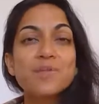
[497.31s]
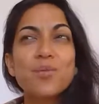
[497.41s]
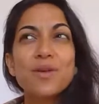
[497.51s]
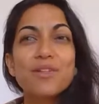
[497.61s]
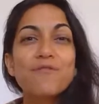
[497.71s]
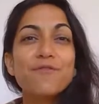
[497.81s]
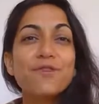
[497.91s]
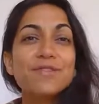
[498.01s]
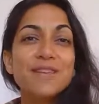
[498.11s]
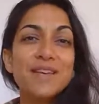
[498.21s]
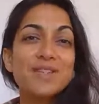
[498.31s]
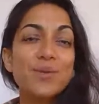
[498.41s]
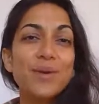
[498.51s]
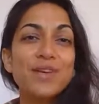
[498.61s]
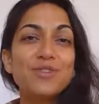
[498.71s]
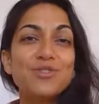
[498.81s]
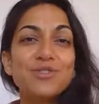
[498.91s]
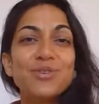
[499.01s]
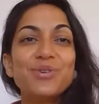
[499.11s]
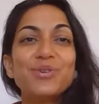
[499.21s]
So one of the first things that we can
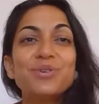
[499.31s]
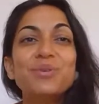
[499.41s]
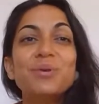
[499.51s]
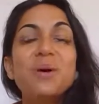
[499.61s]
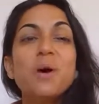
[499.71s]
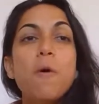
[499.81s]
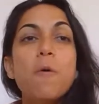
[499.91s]
do